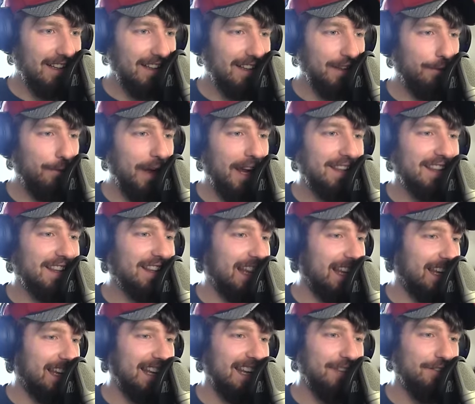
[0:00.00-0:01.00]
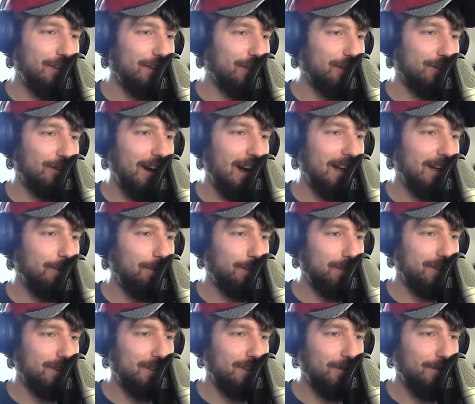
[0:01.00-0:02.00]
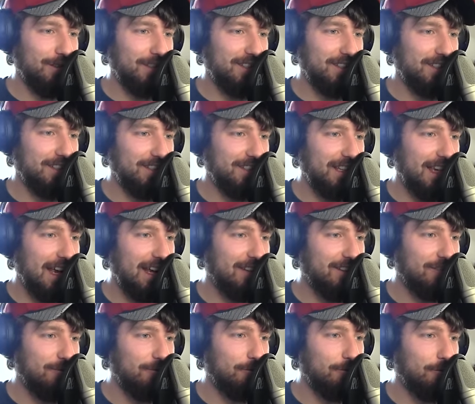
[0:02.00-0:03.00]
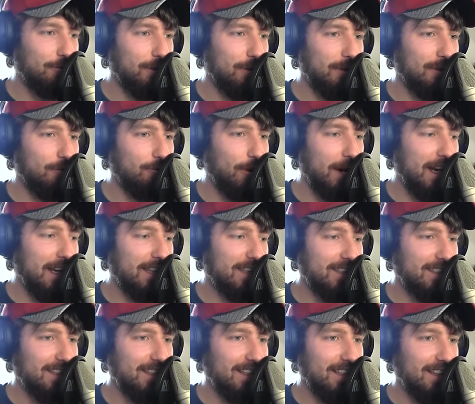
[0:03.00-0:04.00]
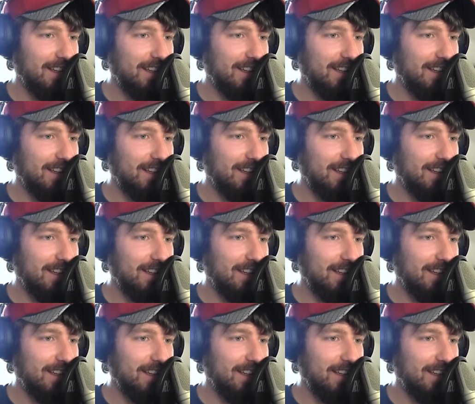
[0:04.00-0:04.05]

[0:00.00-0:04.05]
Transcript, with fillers: The fact that that kid even tried to pursue him is so sad. Shoot through the grates.